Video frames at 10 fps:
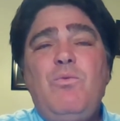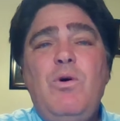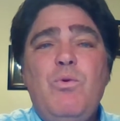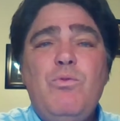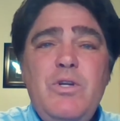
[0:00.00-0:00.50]

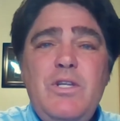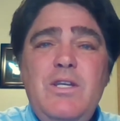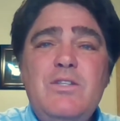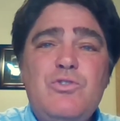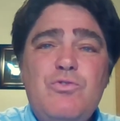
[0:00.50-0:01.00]
what we're
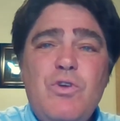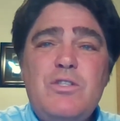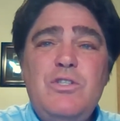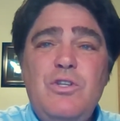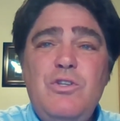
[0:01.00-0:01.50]
really
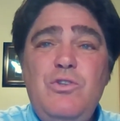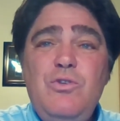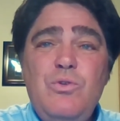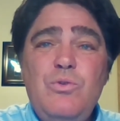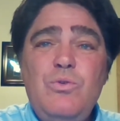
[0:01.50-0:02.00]
instructed to
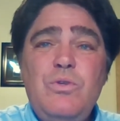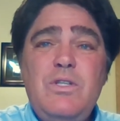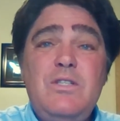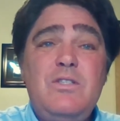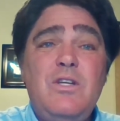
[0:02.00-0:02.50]
do
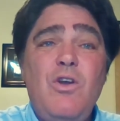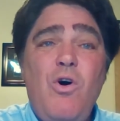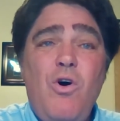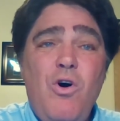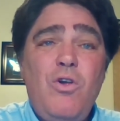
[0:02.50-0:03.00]
is in
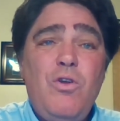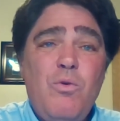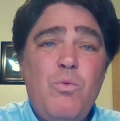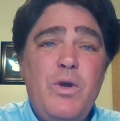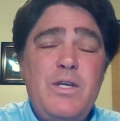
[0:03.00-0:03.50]
all
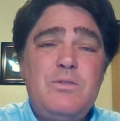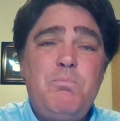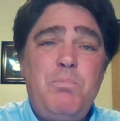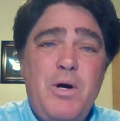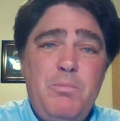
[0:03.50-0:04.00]
our
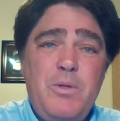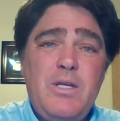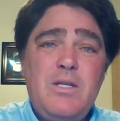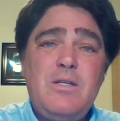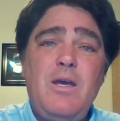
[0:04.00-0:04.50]
ways,
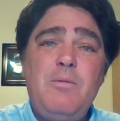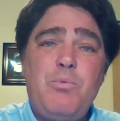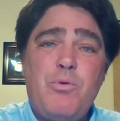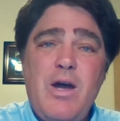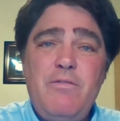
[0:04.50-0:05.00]
public and
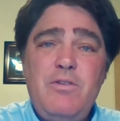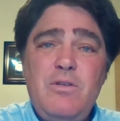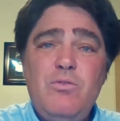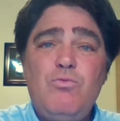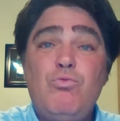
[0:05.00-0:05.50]
private,
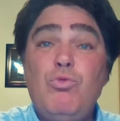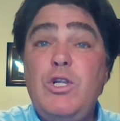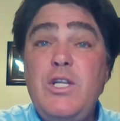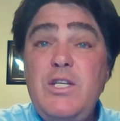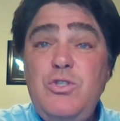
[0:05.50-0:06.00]

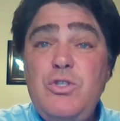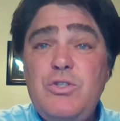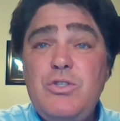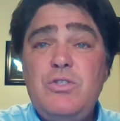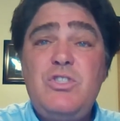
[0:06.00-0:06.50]

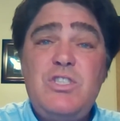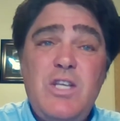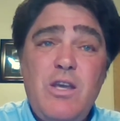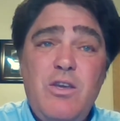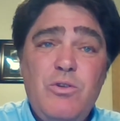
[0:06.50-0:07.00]
religious,
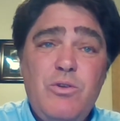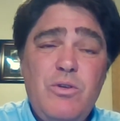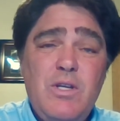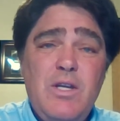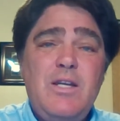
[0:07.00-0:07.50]

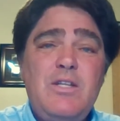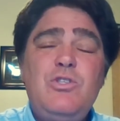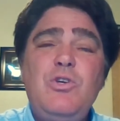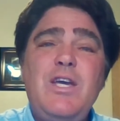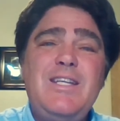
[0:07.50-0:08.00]
secular,
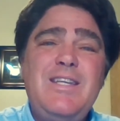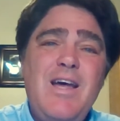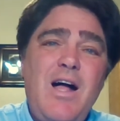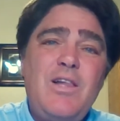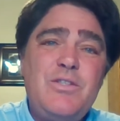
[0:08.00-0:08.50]
to
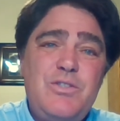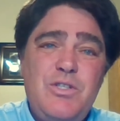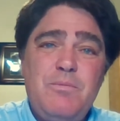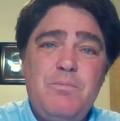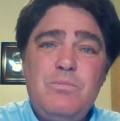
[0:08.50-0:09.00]

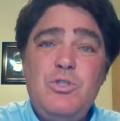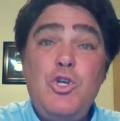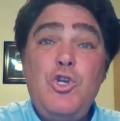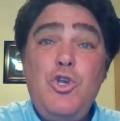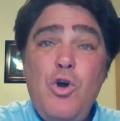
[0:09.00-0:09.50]
acknowledge Him,
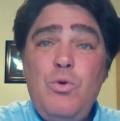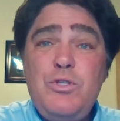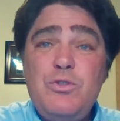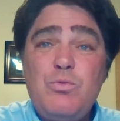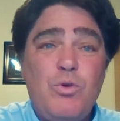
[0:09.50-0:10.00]
to know
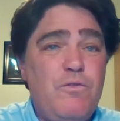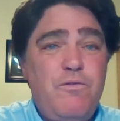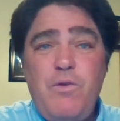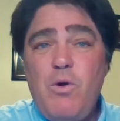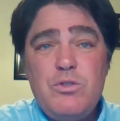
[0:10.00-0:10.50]
His Word
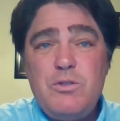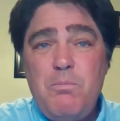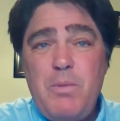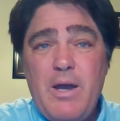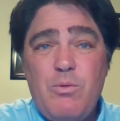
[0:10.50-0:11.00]
forwards
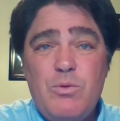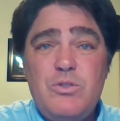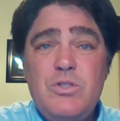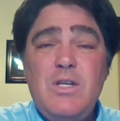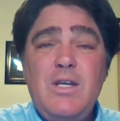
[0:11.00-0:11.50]
and
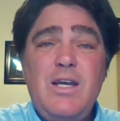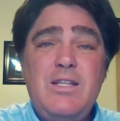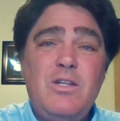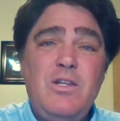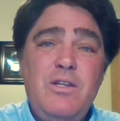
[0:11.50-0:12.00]
backwards,
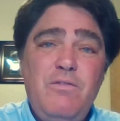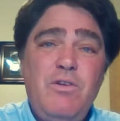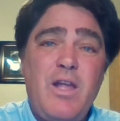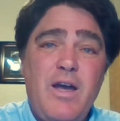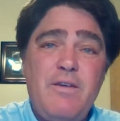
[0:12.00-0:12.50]
and to live
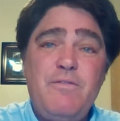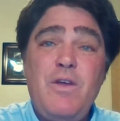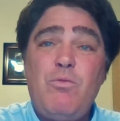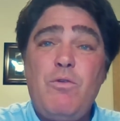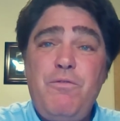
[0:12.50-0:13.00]
a life
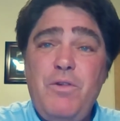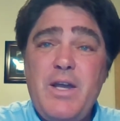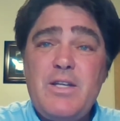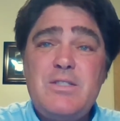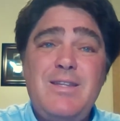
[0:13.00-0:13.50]
that
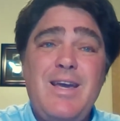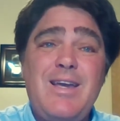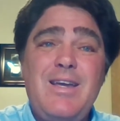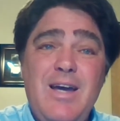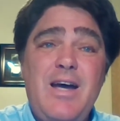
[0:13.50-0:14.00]
reflects
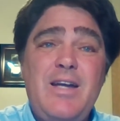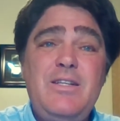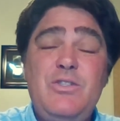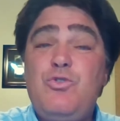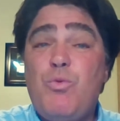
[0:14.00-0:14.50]
that
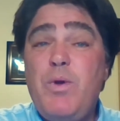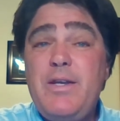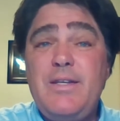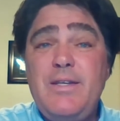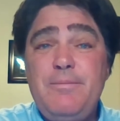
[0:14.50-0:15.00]
God is
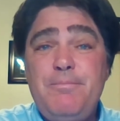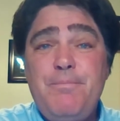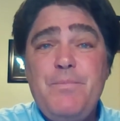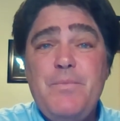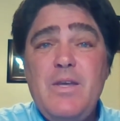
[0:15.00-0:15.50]
directing
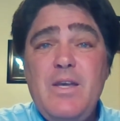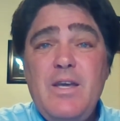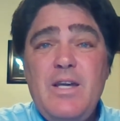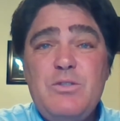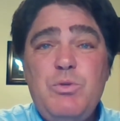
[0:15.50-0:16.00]
it.
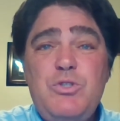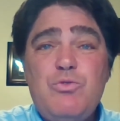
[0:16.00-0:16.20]
As